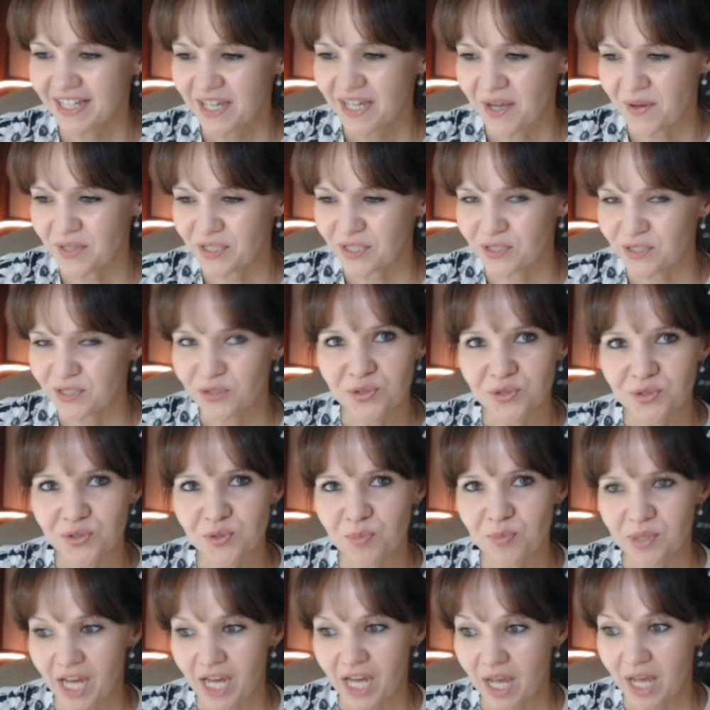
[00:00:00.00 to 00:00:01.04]
not
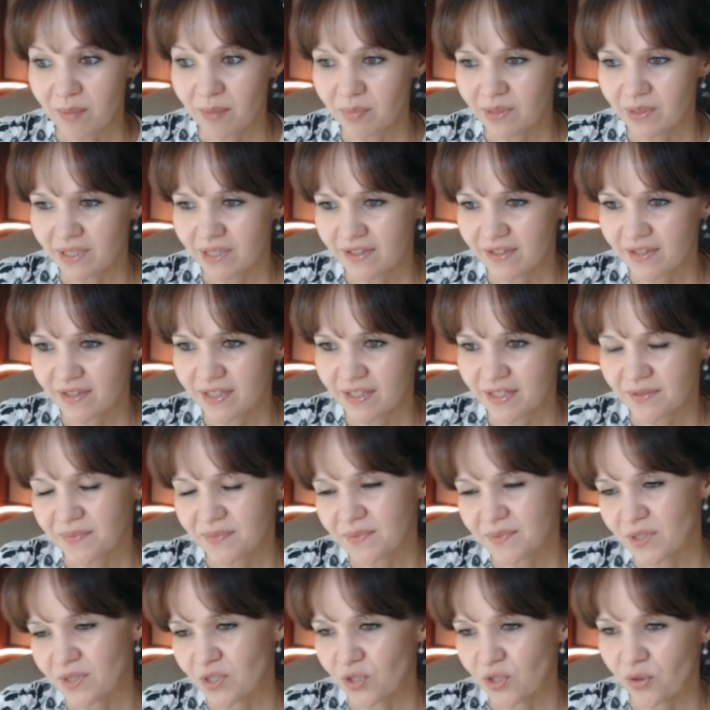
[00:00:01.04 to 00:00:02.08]
super happy,
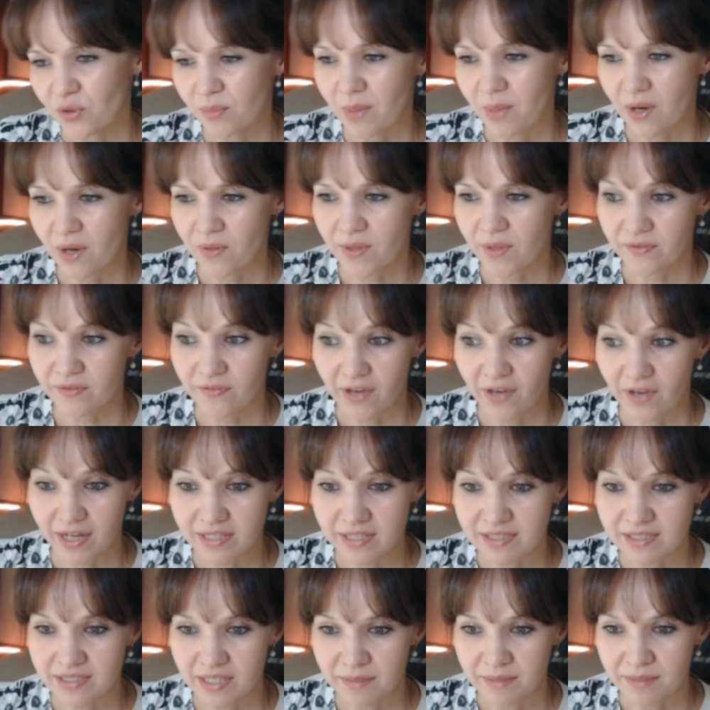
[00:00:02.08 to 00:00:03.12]
about that fact
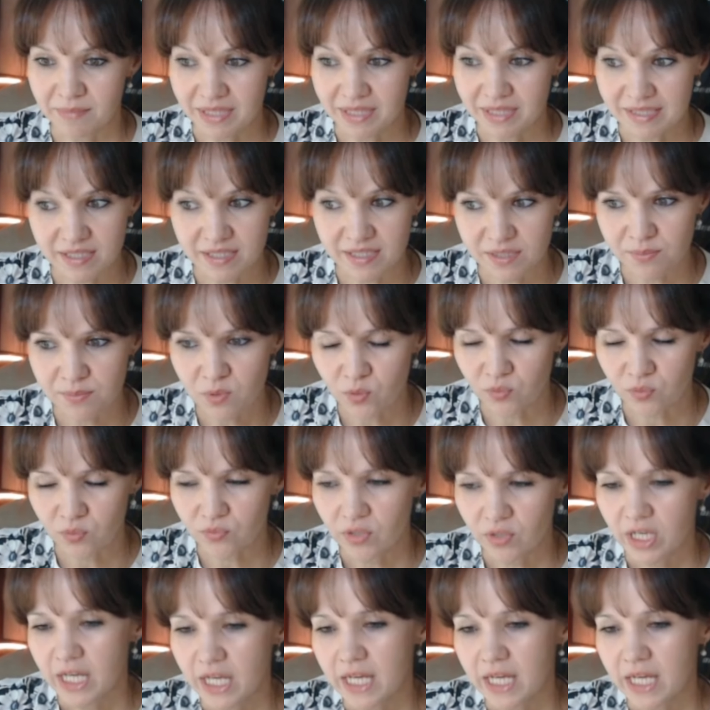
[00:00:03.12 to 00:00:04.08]
that I missed this move.